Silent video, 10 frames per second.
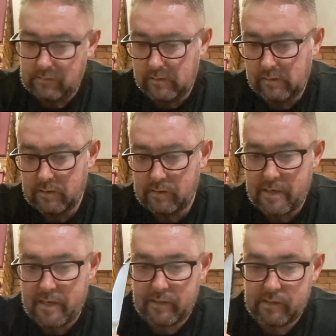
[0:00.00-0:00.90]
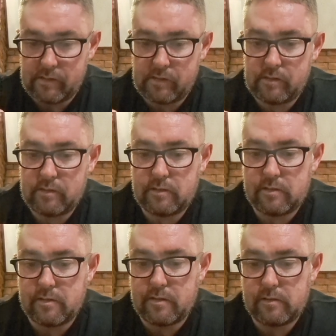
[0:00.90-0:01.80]
I'll just take this.
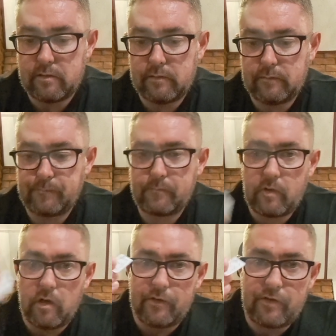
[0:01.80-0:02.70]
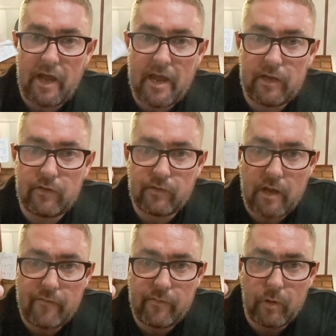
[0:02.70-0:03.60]
I tagged
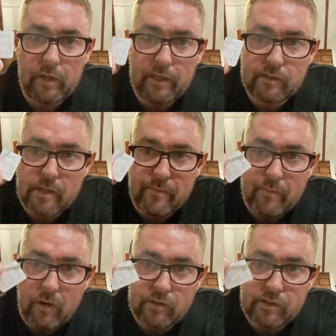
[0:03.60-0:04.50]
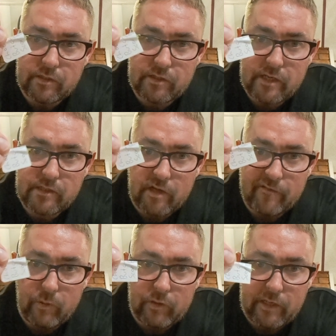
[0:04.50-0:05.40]
everybody that sent me pods this season.
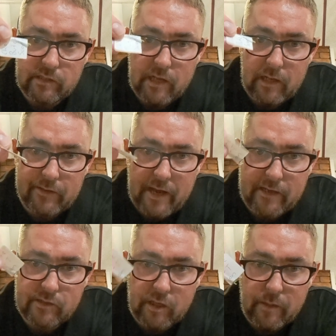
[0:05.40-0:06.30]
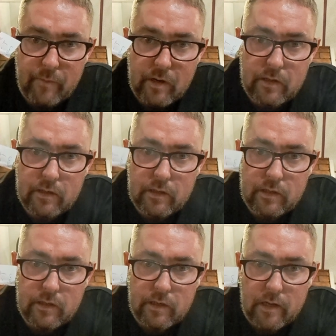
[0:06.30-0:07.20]
I've put these little tags on
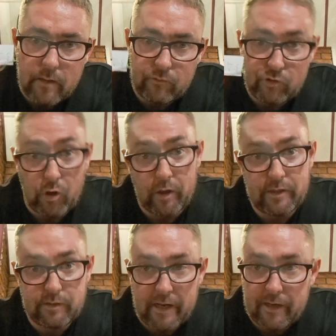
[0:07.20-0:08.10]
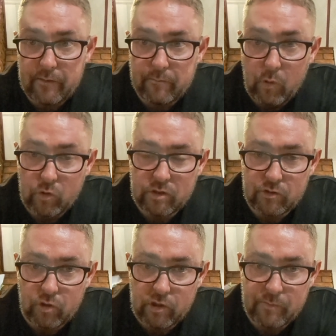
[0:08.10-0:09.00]
them. Troy sent, most of
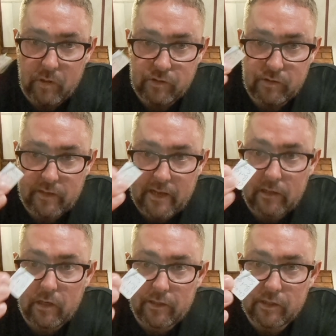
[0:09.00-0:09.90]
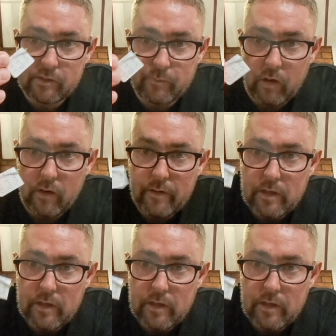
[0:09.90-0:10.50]
Troy's pods are tagged like this, but